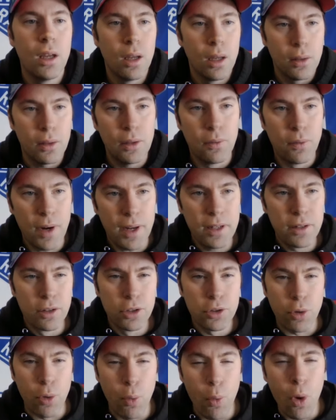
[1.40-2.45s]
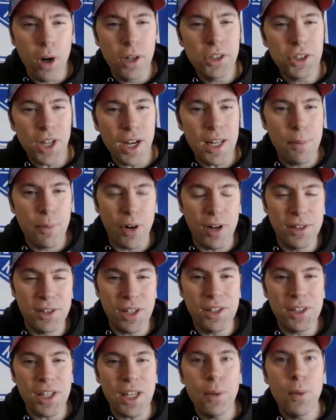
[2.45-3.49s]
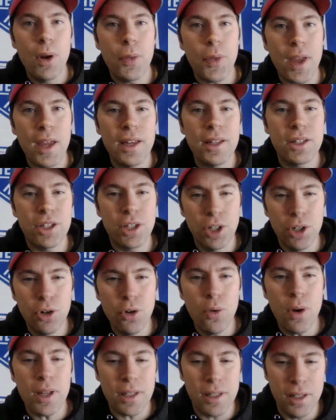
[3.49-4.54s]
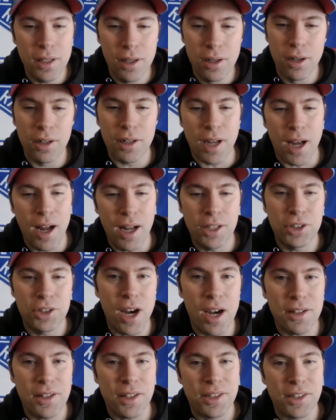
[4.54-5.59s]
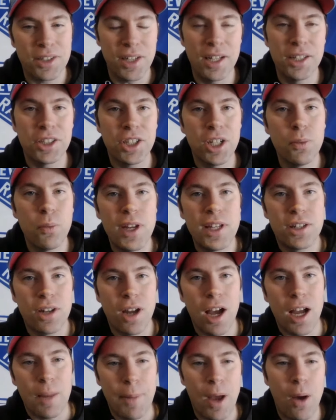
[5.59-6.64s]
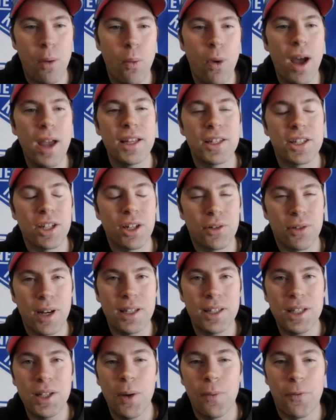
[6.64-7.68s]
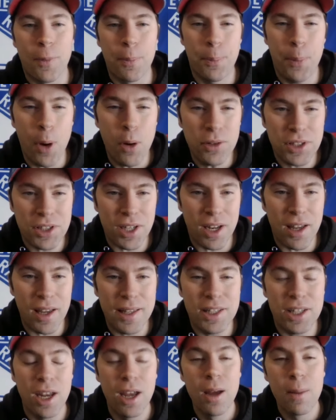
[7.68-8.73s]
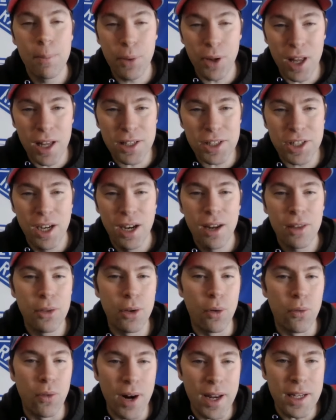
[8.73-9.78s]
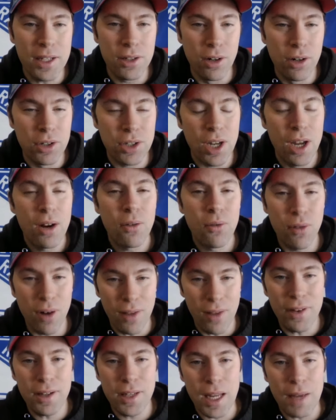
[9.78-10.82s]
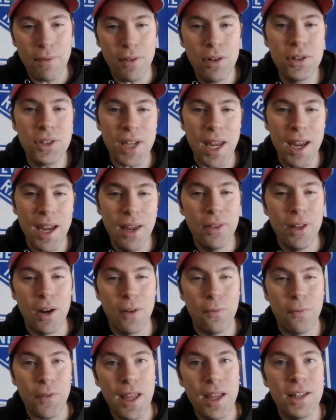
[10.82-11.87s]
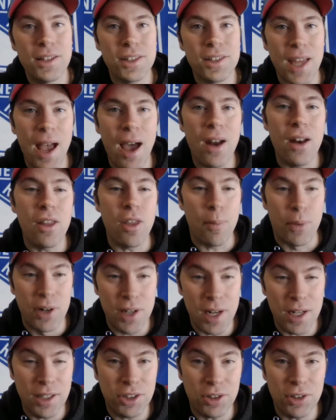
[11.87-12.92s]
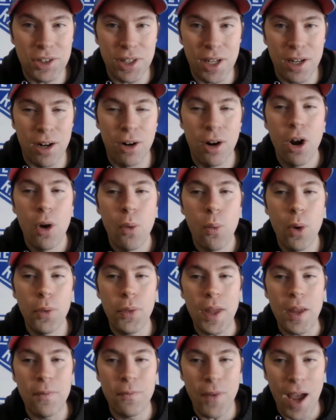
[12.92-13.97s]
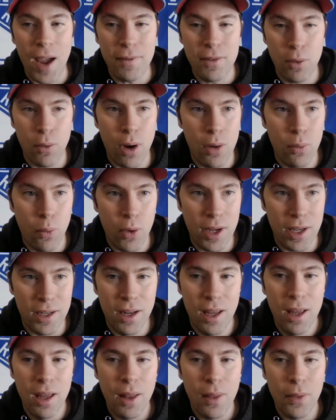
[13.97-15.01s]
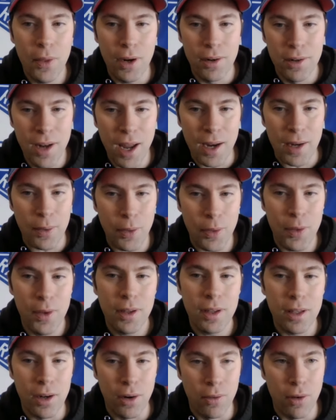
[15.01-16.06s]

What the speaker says: The Rangers reward Jonny Brodzinski with a 2-year contract extension. We talk about why it's a great deal for both sides. Plus, the Rangers run the Devils and their fans out of the Prudential Center with a 5-1 win, their 9th in a